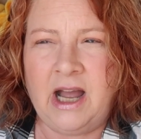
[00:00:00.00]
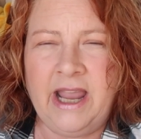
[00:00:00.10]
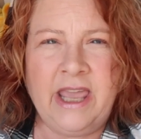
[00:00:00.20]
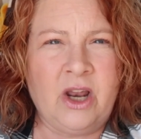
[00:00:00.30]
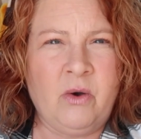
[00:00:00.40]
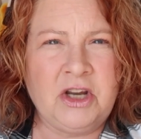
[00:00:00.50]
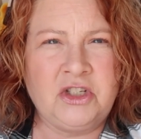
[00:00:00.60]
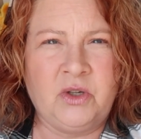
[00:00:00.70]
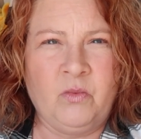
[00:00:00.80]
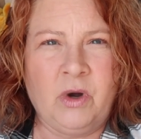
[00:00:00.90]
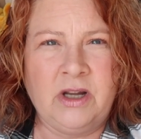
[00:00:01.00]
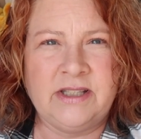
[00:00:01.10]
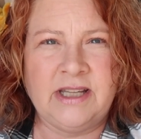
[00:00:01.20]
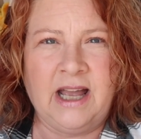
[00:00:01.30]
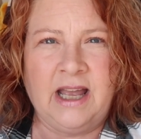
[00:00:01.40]
I had a question
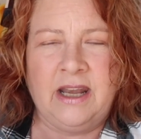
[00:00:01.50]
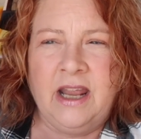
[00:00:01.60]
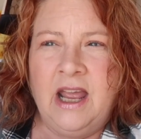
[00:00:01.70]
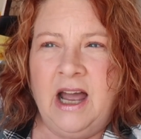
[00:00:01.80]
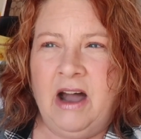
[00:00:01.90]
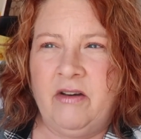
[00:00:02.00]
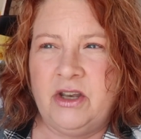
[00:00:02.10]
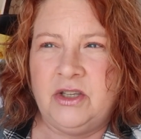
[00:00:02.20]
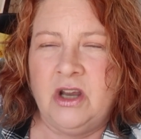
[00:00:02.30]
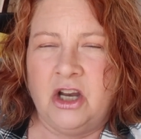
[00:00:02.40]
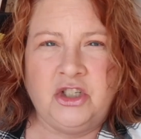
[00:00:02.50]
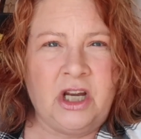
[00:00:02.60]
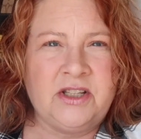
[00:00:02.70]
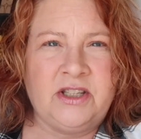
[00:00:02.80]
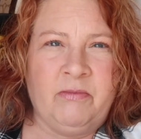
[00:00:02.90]
once on how to
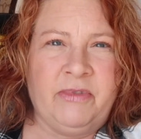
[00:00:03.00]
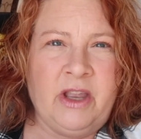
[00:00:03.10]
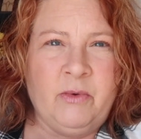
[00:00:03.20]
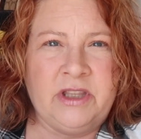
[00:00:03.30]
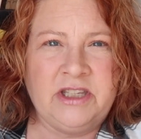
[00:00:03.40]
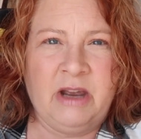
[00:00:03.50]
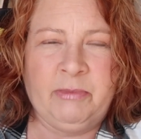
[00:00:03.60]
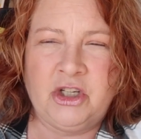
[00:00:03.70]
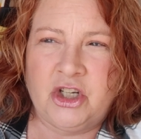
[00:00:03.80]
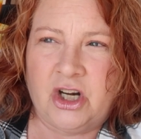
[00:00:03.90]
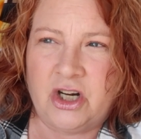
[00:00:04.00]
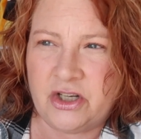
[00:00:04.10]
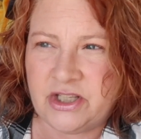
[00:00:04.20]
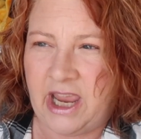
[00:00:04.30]
adjust something with the temperatures,